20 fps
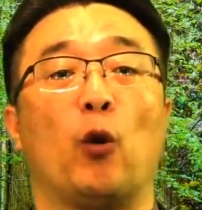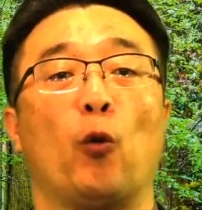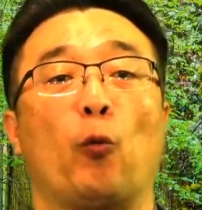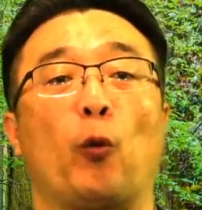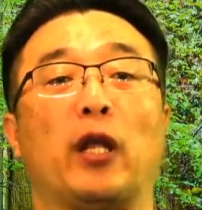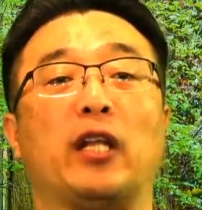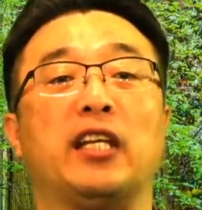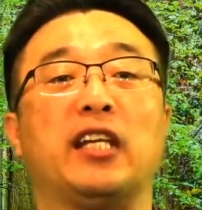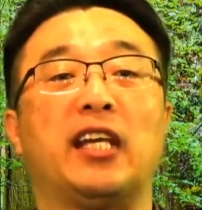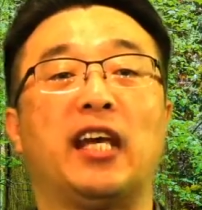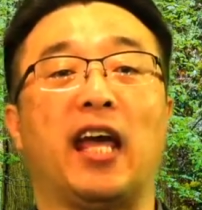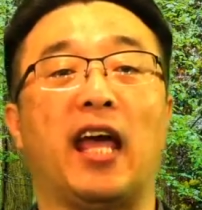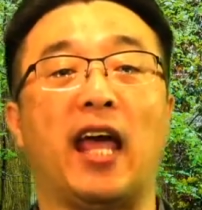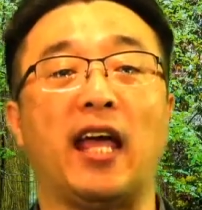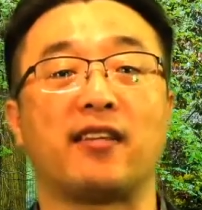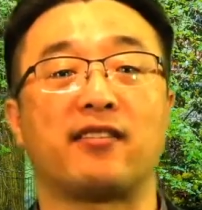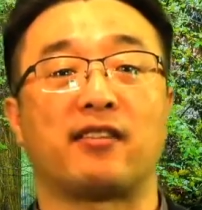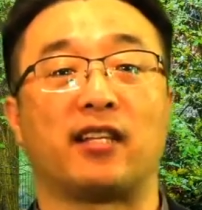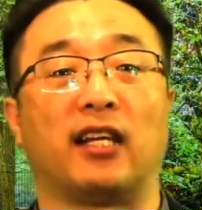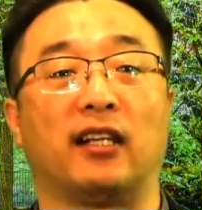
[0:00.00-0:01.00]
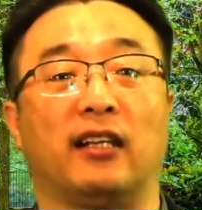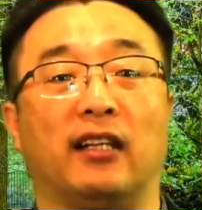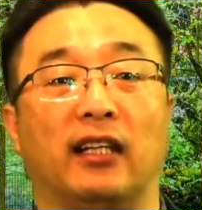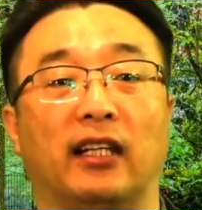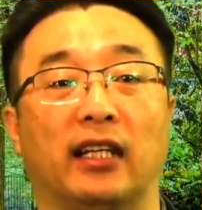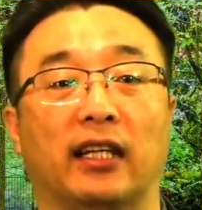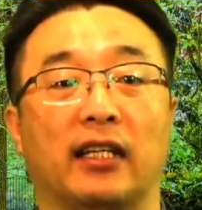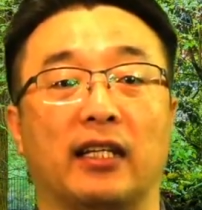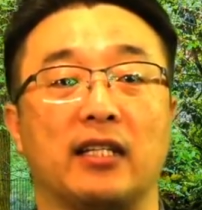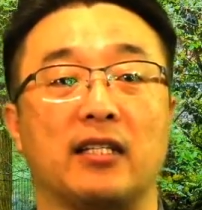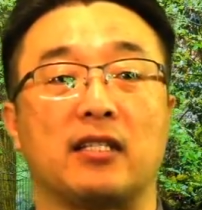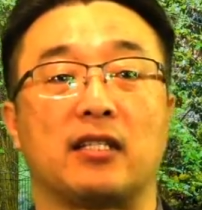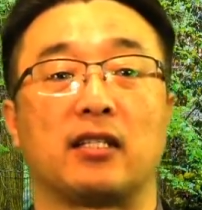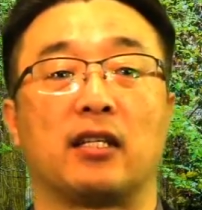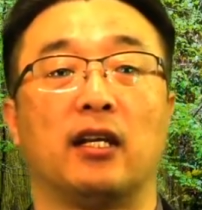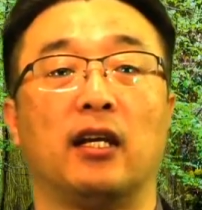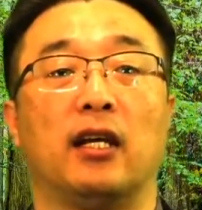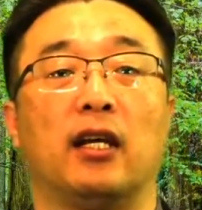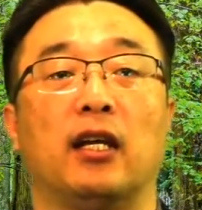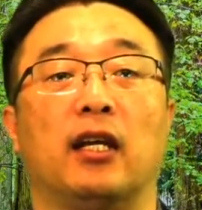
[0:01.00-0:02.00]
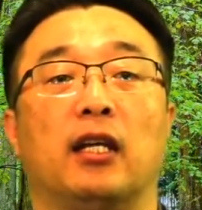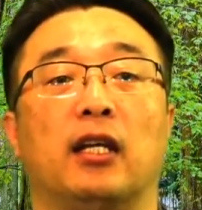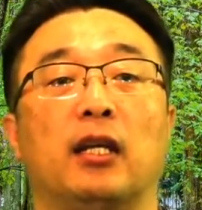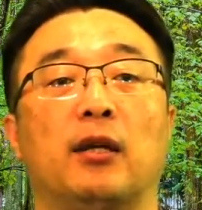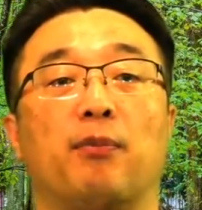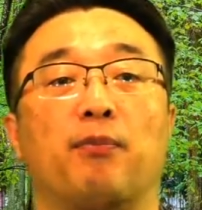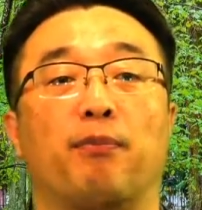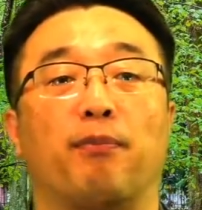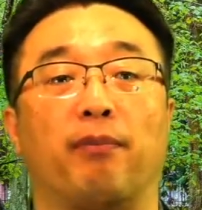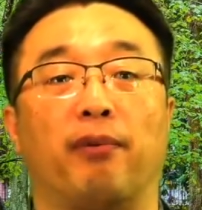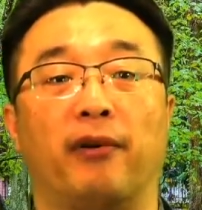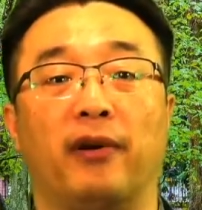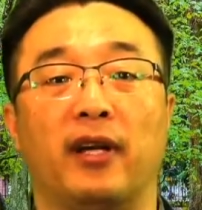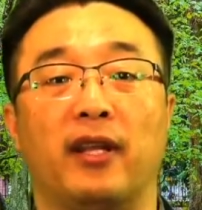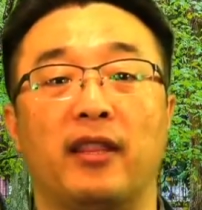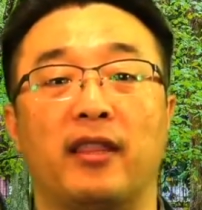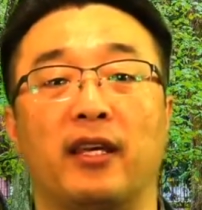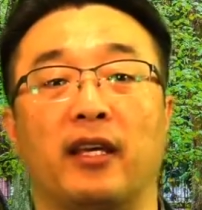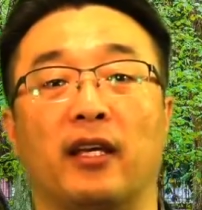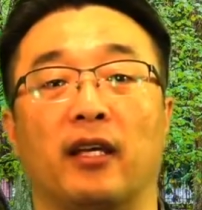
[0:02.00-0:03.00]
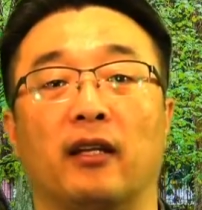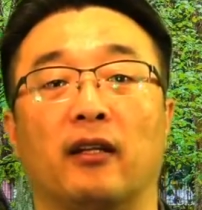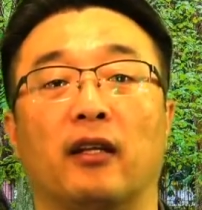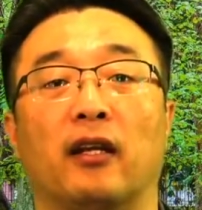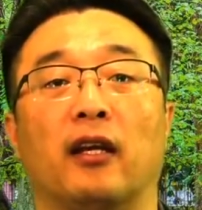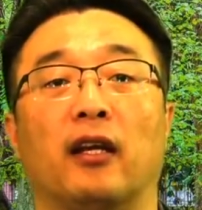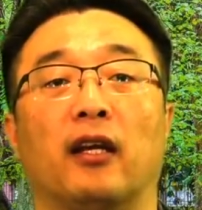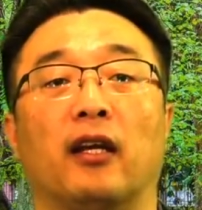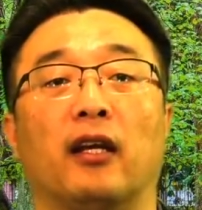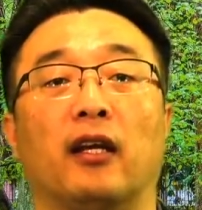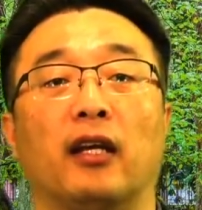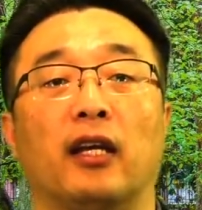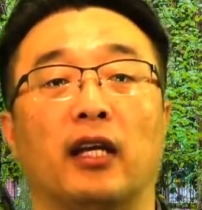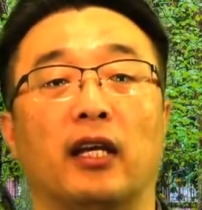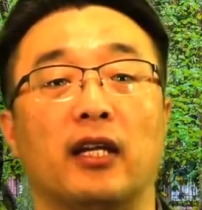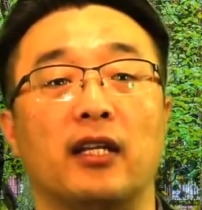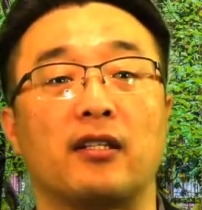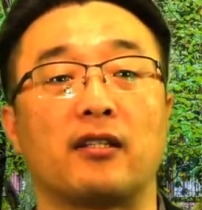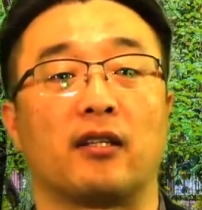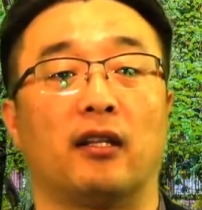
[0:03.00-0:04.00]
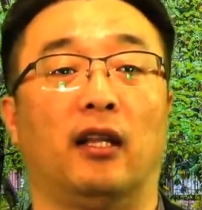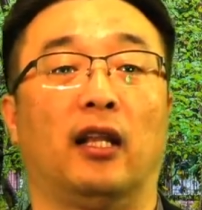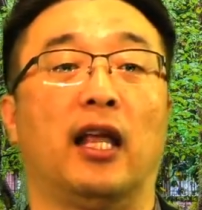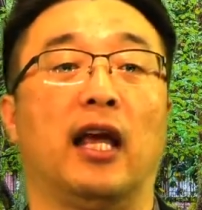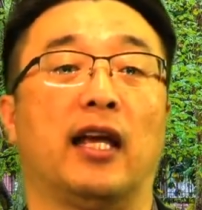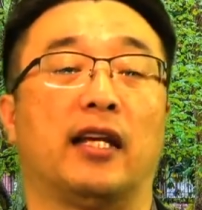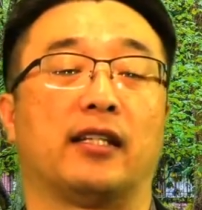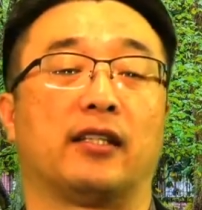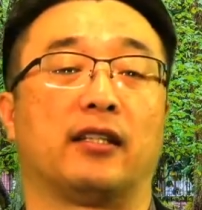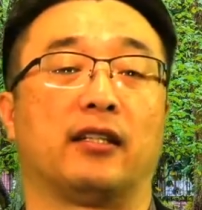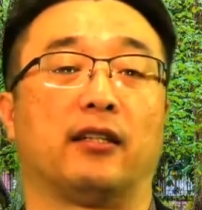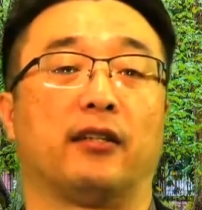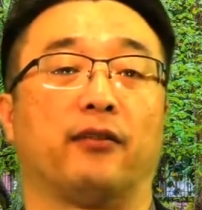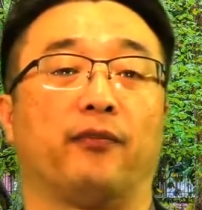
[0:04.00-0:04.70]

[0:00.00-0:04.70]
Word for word: When he had said this, he breathed his last.